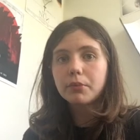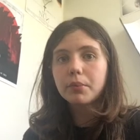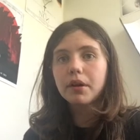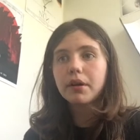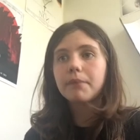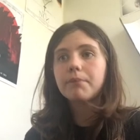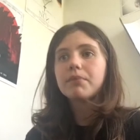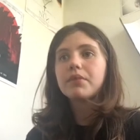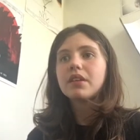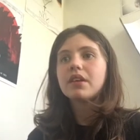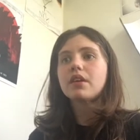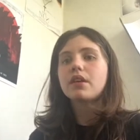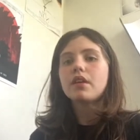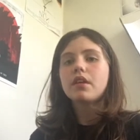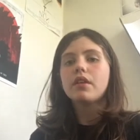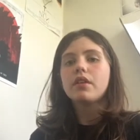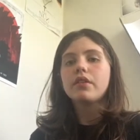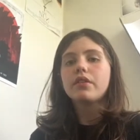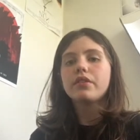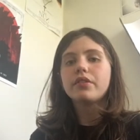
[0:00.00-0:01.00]
part.
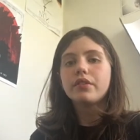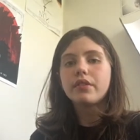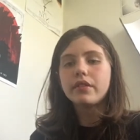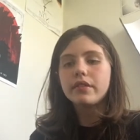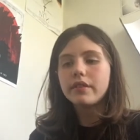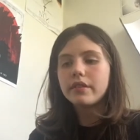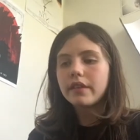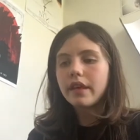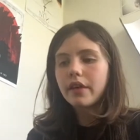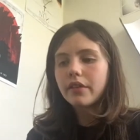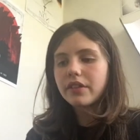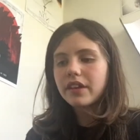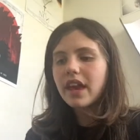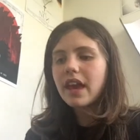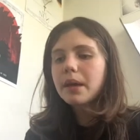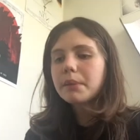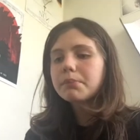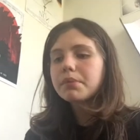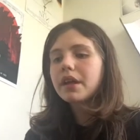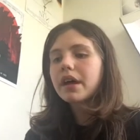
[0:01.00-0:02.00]
Now the
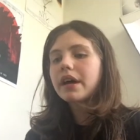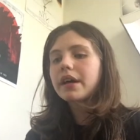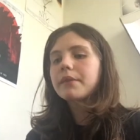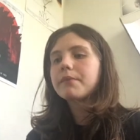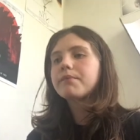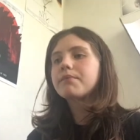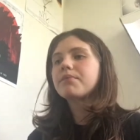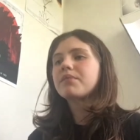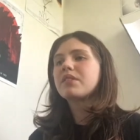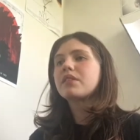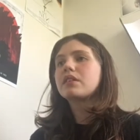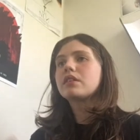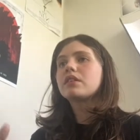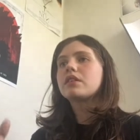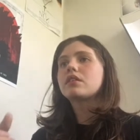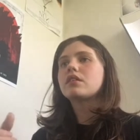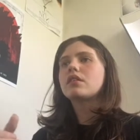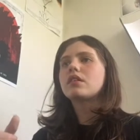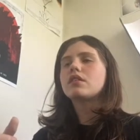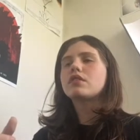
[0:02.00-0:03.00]
gameplay,
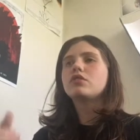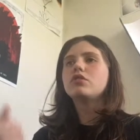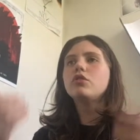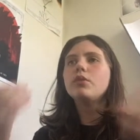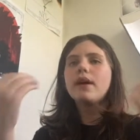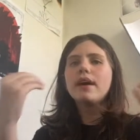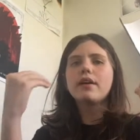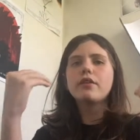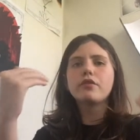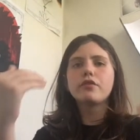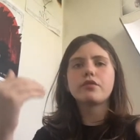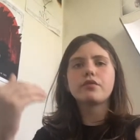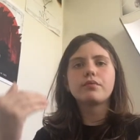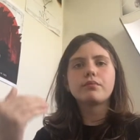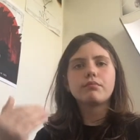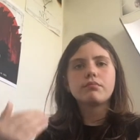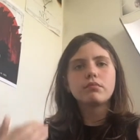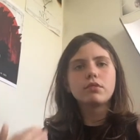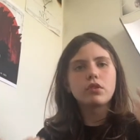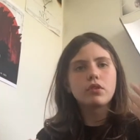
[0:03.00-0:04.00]
you have
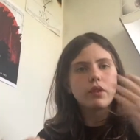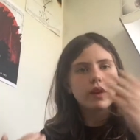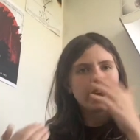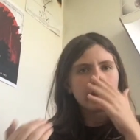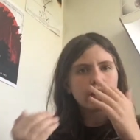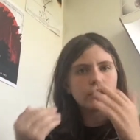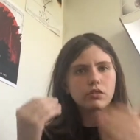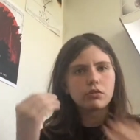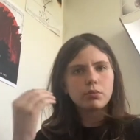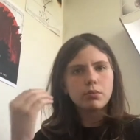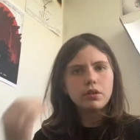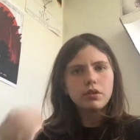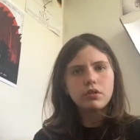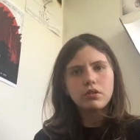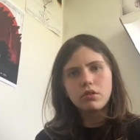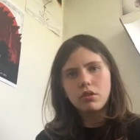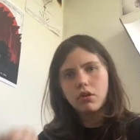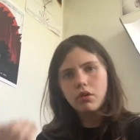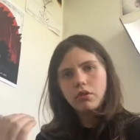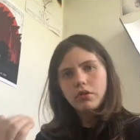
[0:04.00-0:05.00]
your hands when
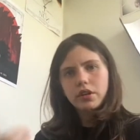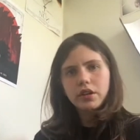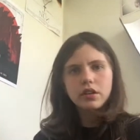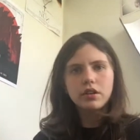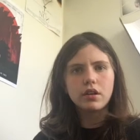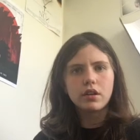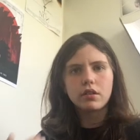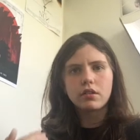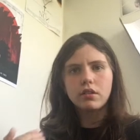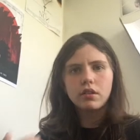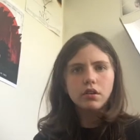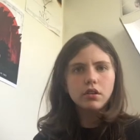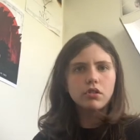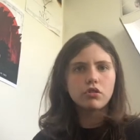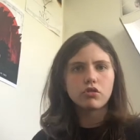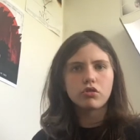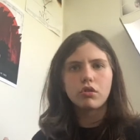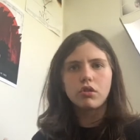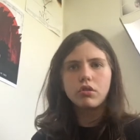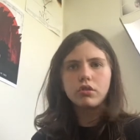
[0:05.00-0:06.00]
you're holding the
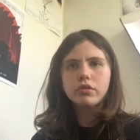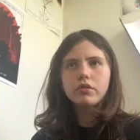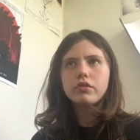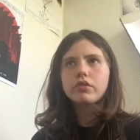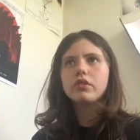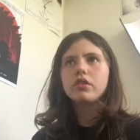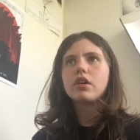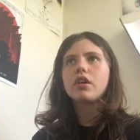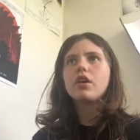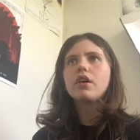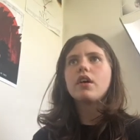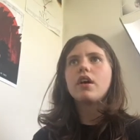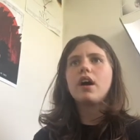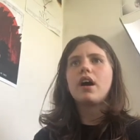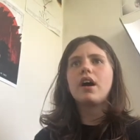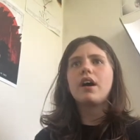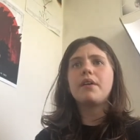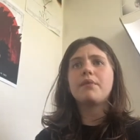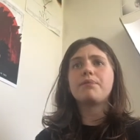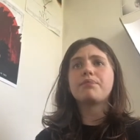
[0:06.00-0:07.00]
controllers.
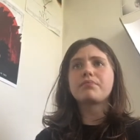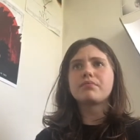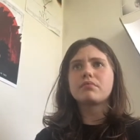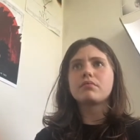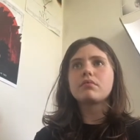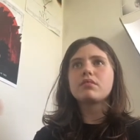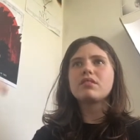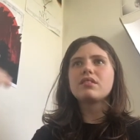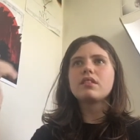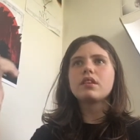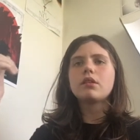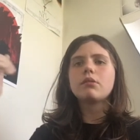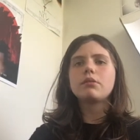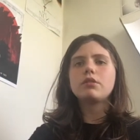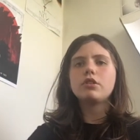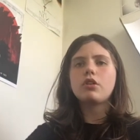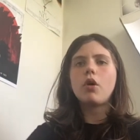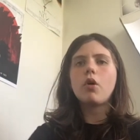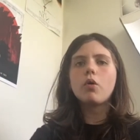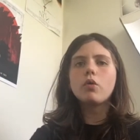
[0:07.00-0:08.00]
Um, when
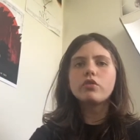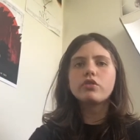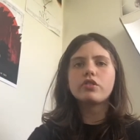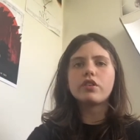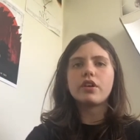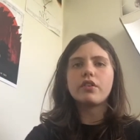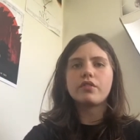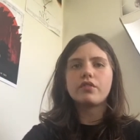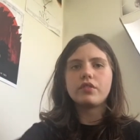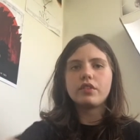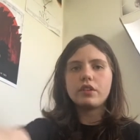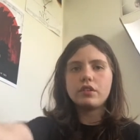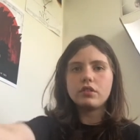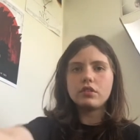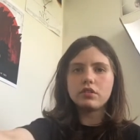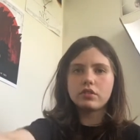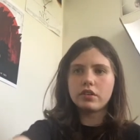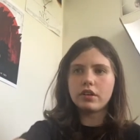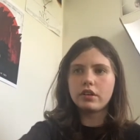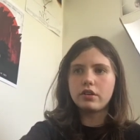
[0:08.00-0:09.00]
you hold stuff, it
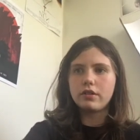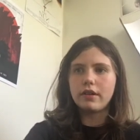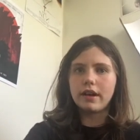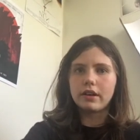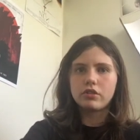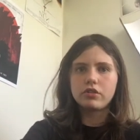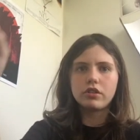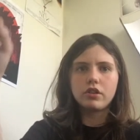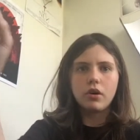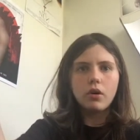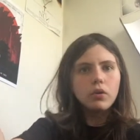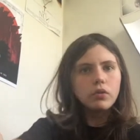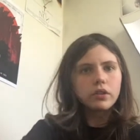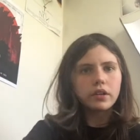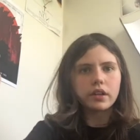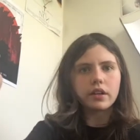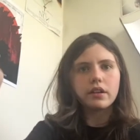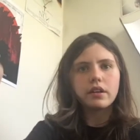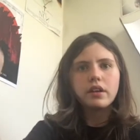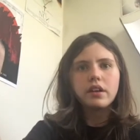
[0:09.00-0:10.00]
looks like you're actually holding
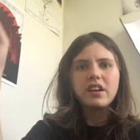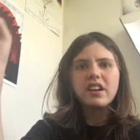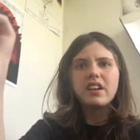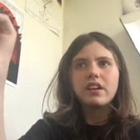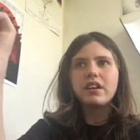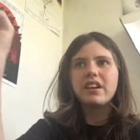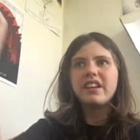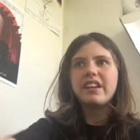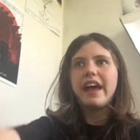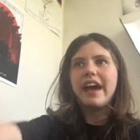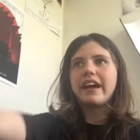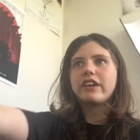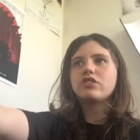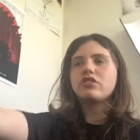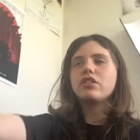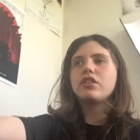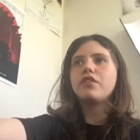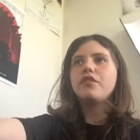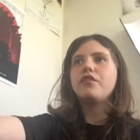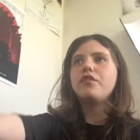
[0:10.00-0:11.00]
it. It
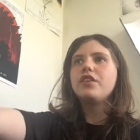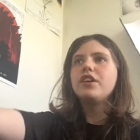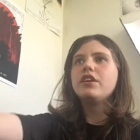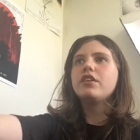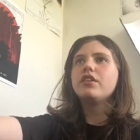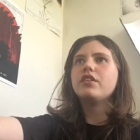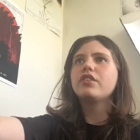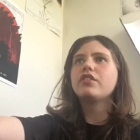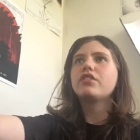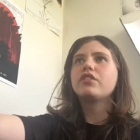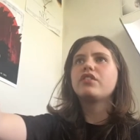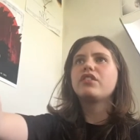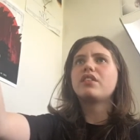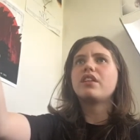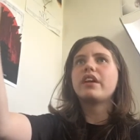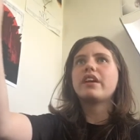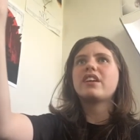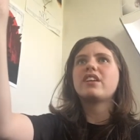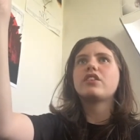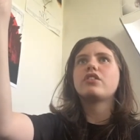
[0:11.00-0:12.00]
actually feels
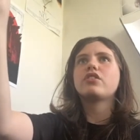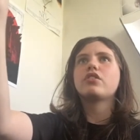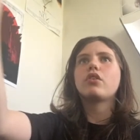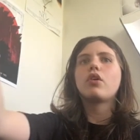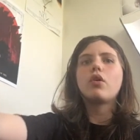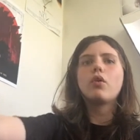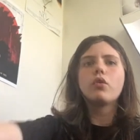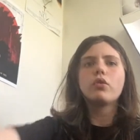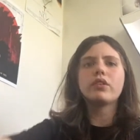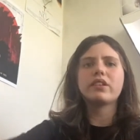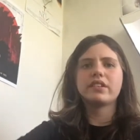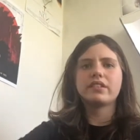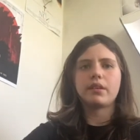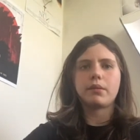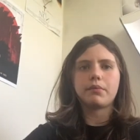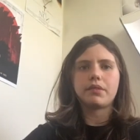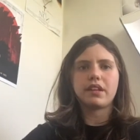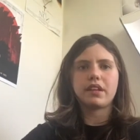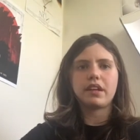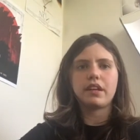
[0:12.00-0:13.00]
like you're holding
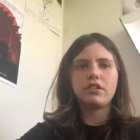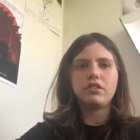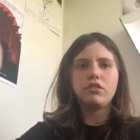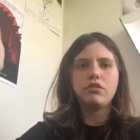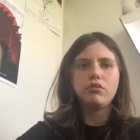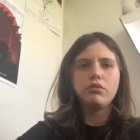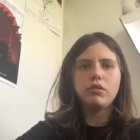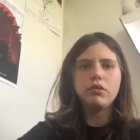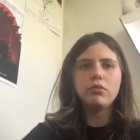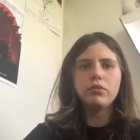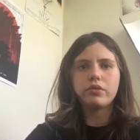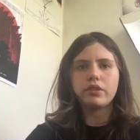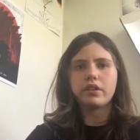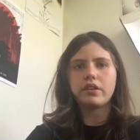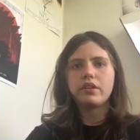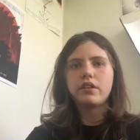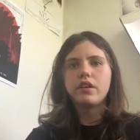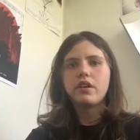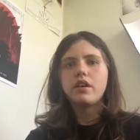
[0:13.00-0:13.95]
something and you use it,